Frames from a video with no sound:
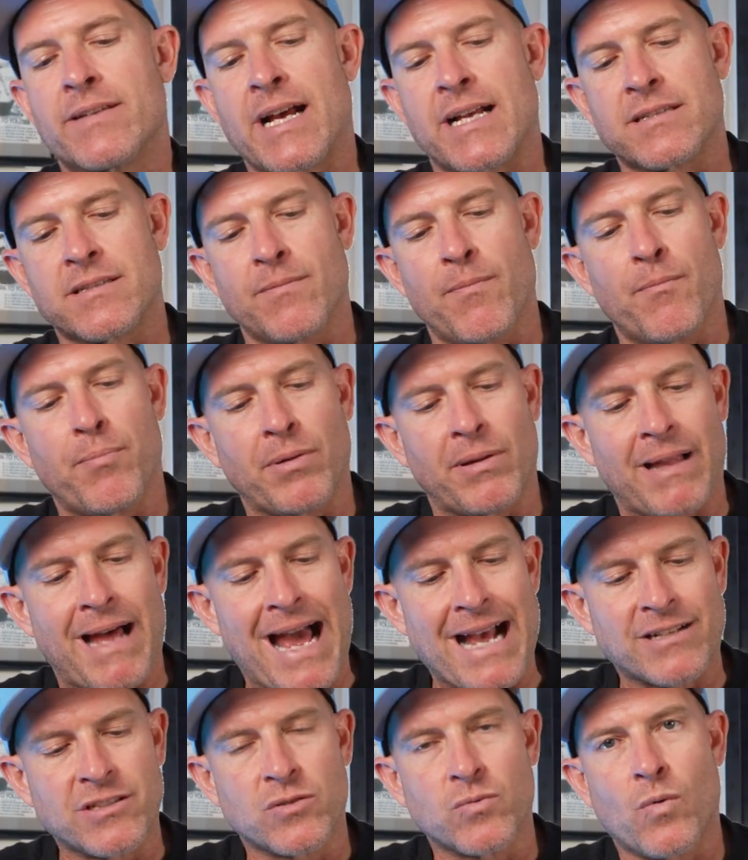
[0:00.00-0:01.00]
got some
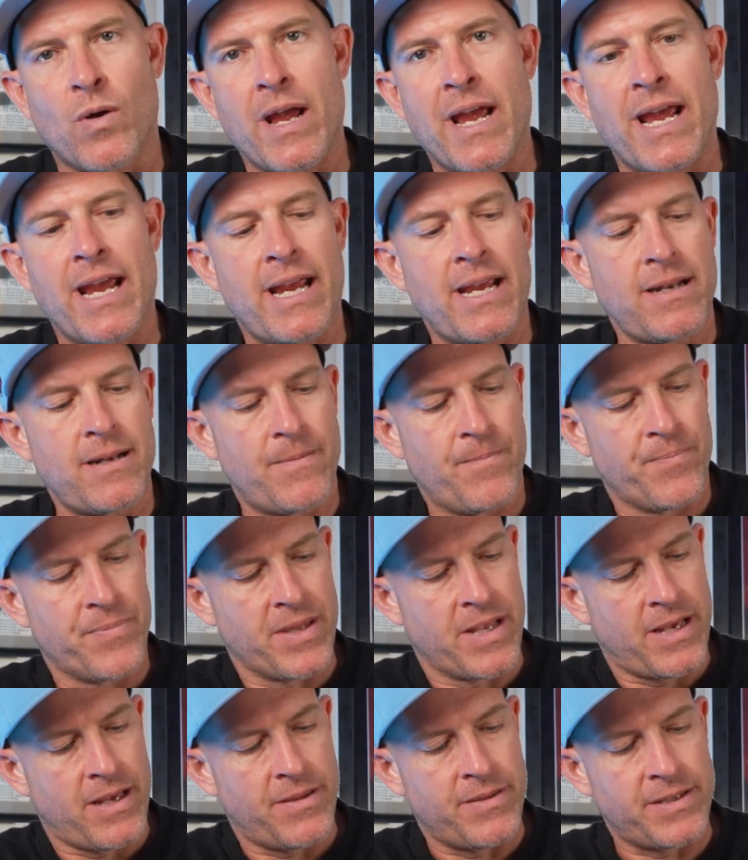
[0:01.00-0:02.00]
black suede.
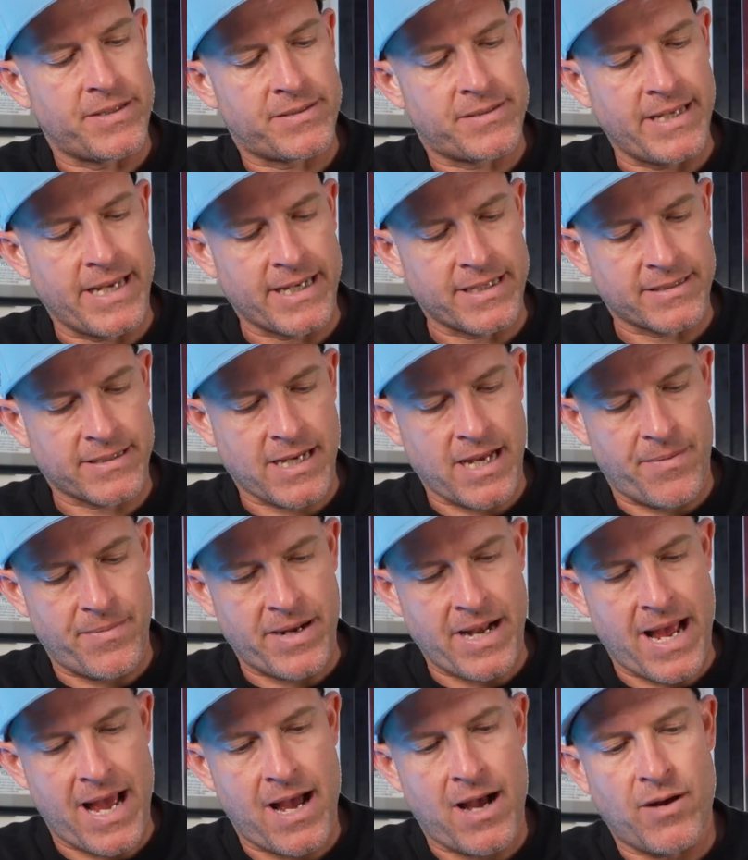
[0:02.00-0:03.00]
This thing's
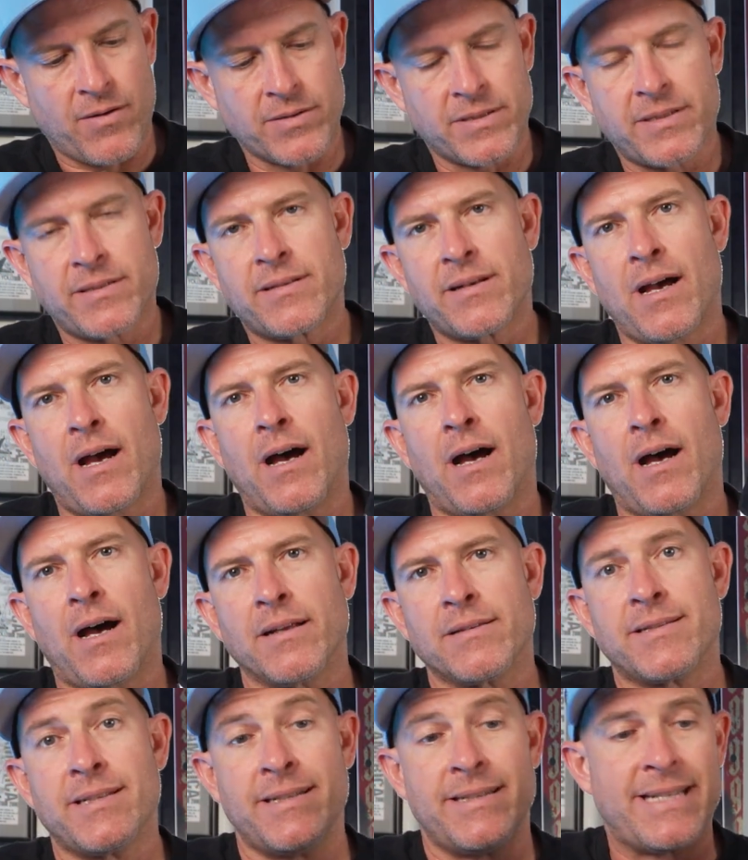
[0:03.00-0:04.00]
coming out
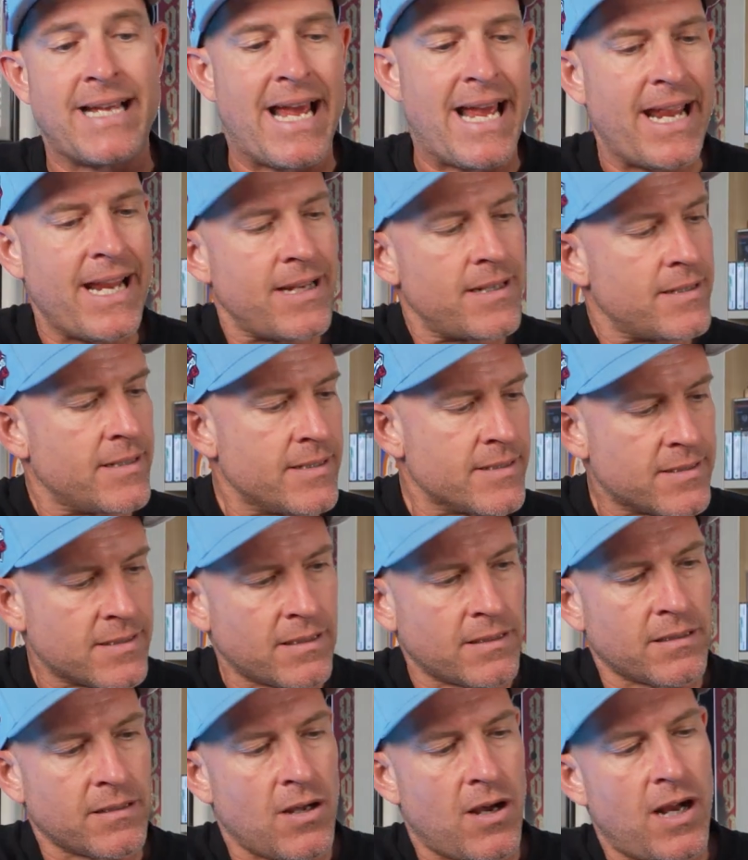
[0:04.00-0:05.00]
today is
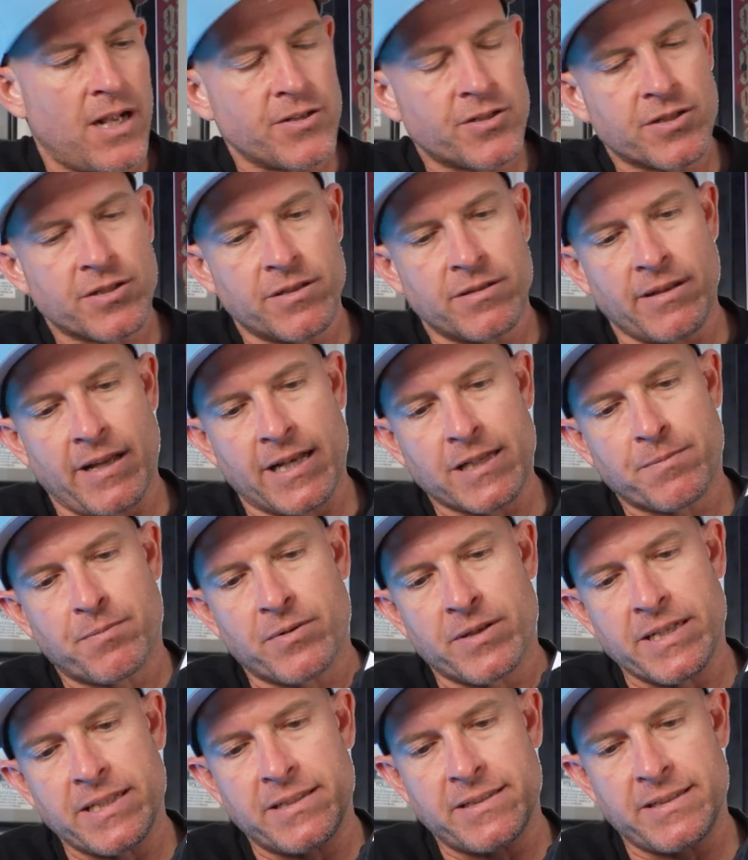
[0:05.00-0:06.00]
the launch, so that's
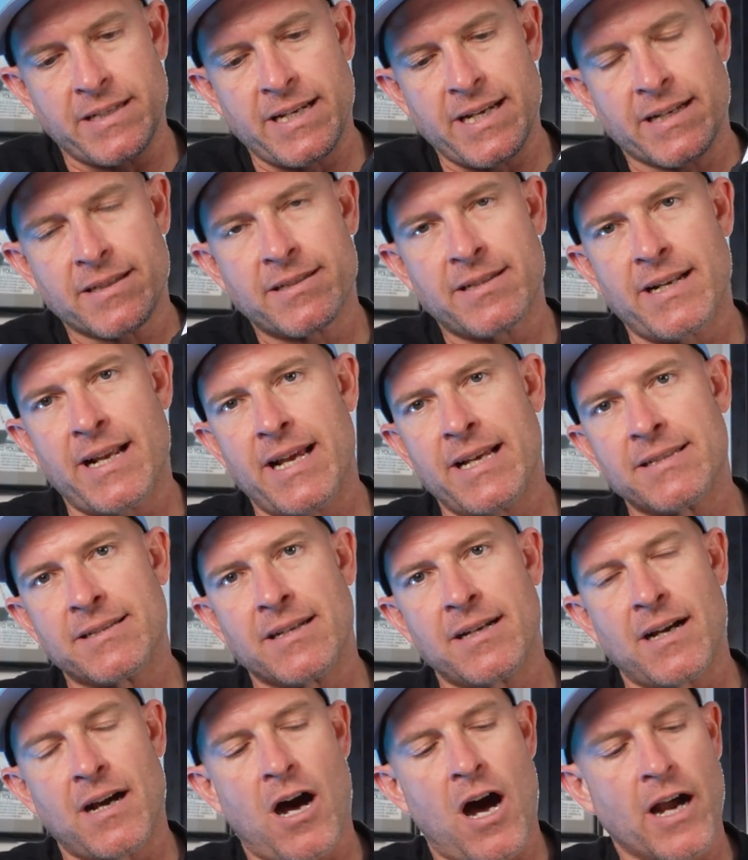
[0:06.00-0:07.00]
pretty sick. Today's
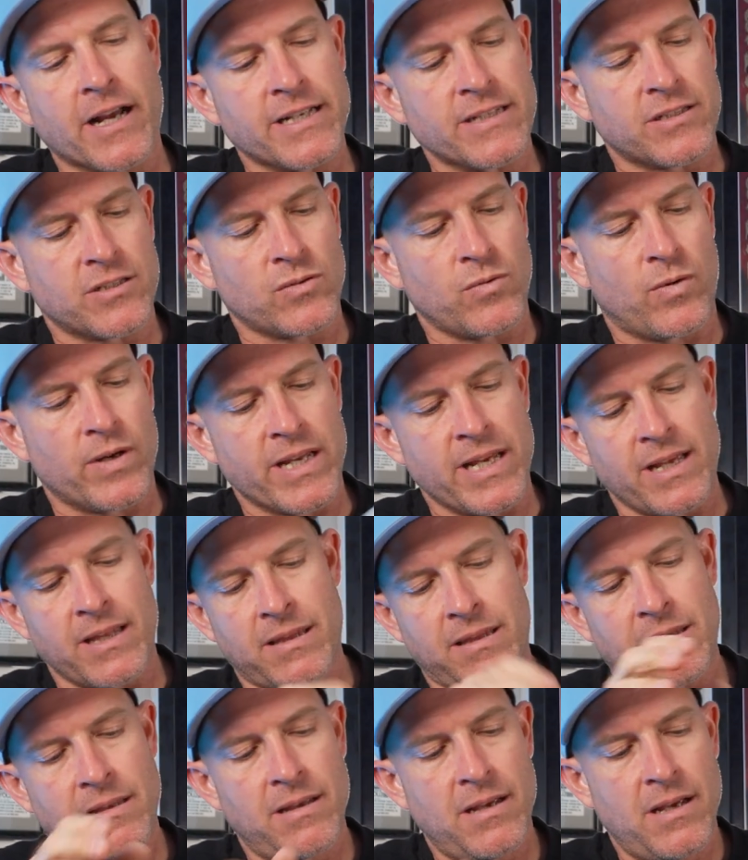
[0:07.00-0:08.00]
August
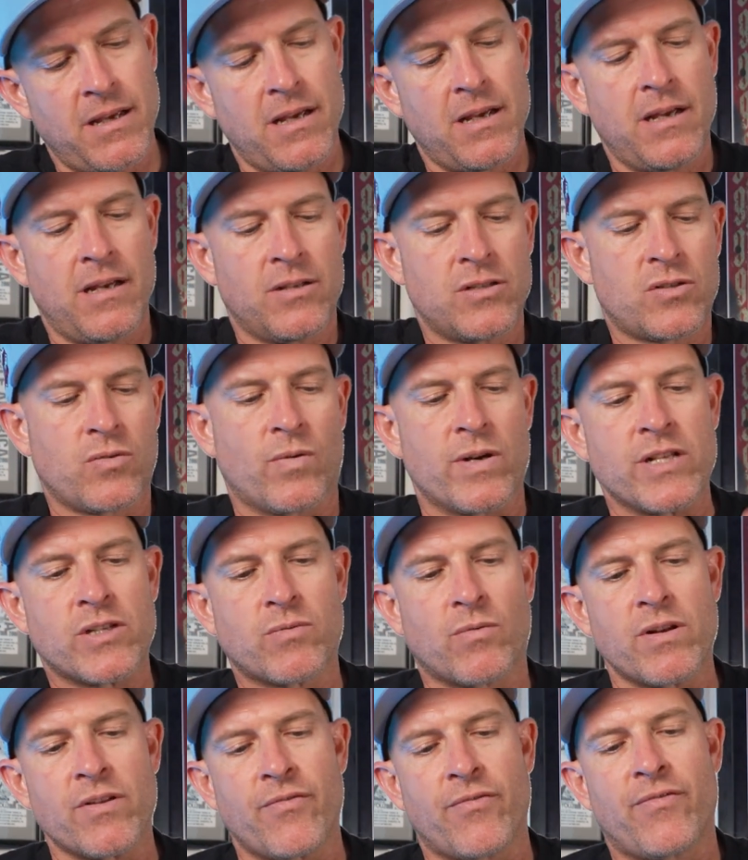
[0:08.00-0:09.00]
20th,
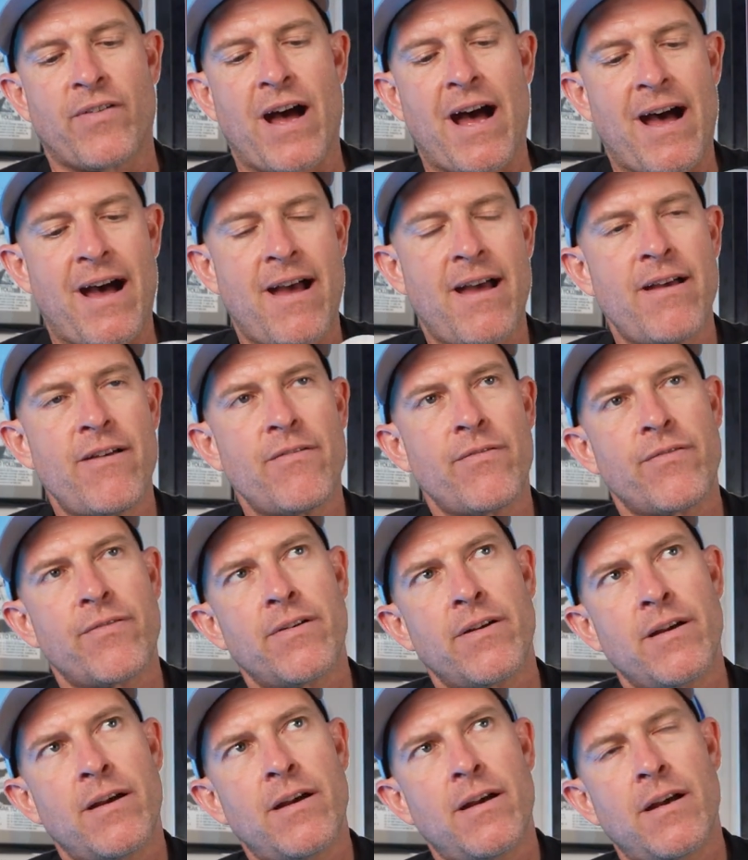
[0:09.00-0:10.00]

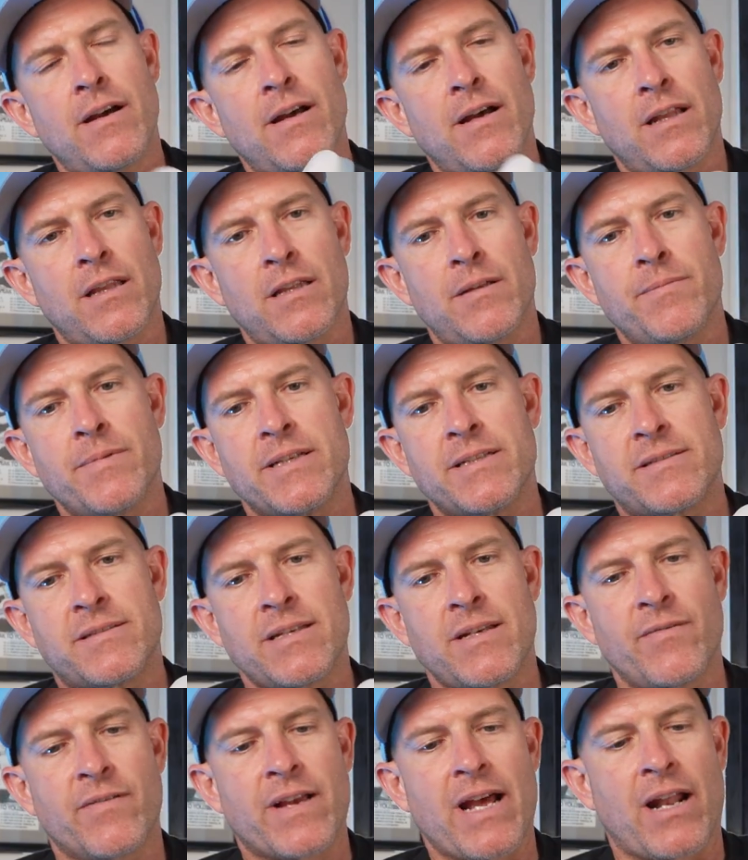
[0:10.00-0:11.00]
2025. Let me
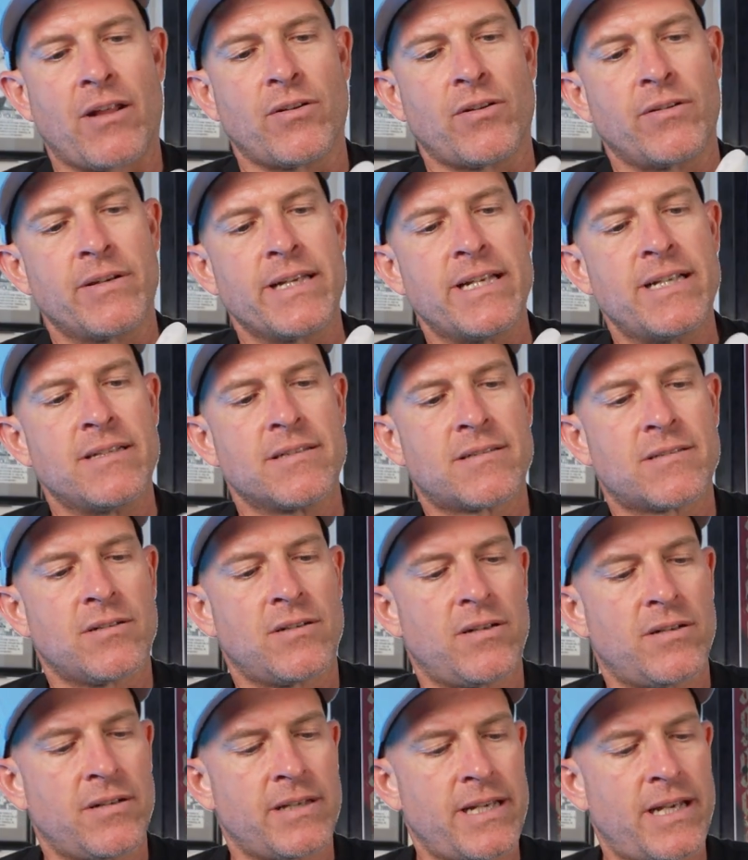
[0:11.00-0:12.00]
see, we've got a little
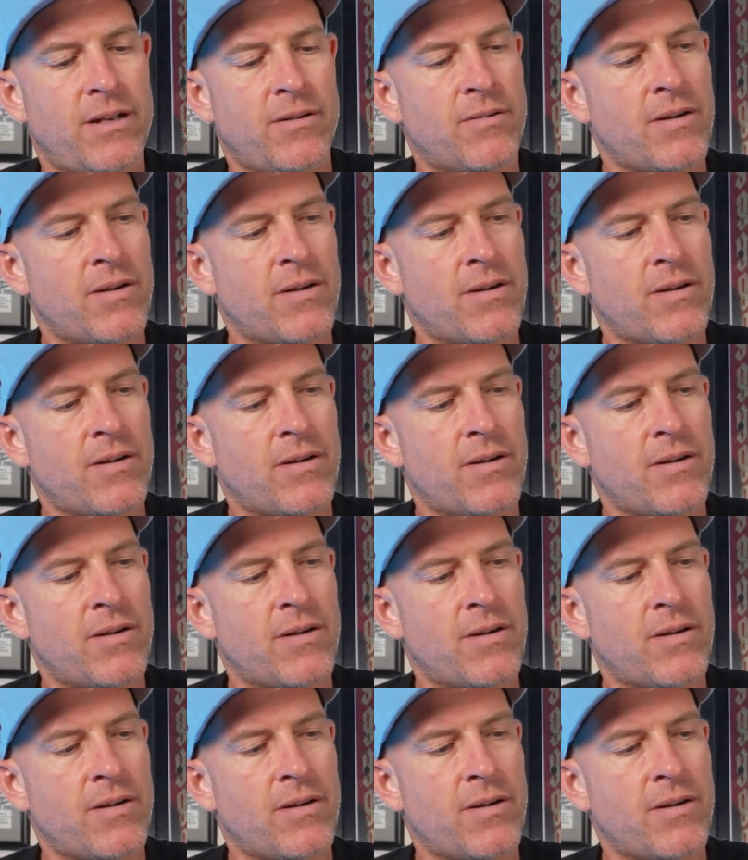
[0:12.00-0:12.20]
insole hit